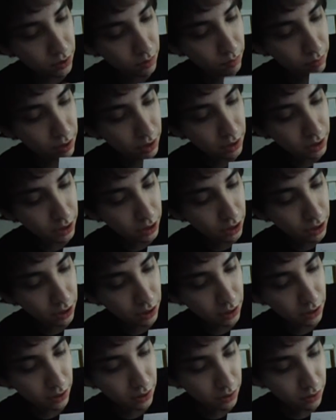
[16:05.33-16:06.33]
the butt cheek.
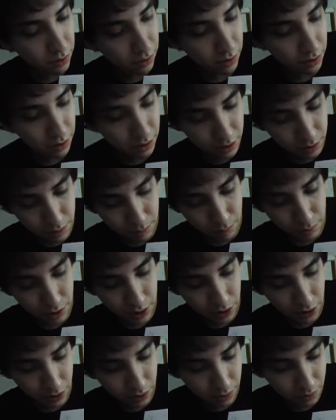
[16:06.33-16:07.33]
That's a
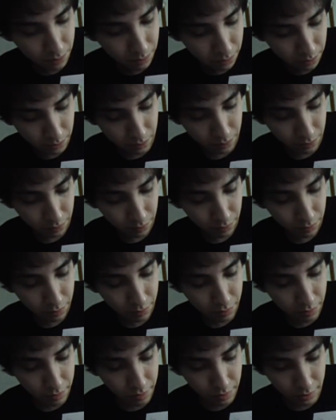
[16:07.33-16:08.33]
bunny.
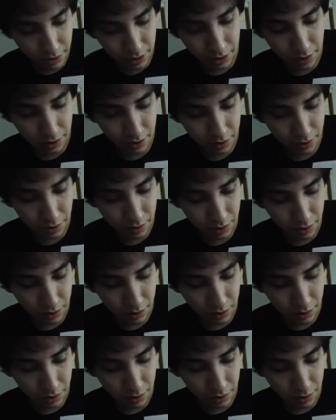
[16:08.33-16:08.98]
And then,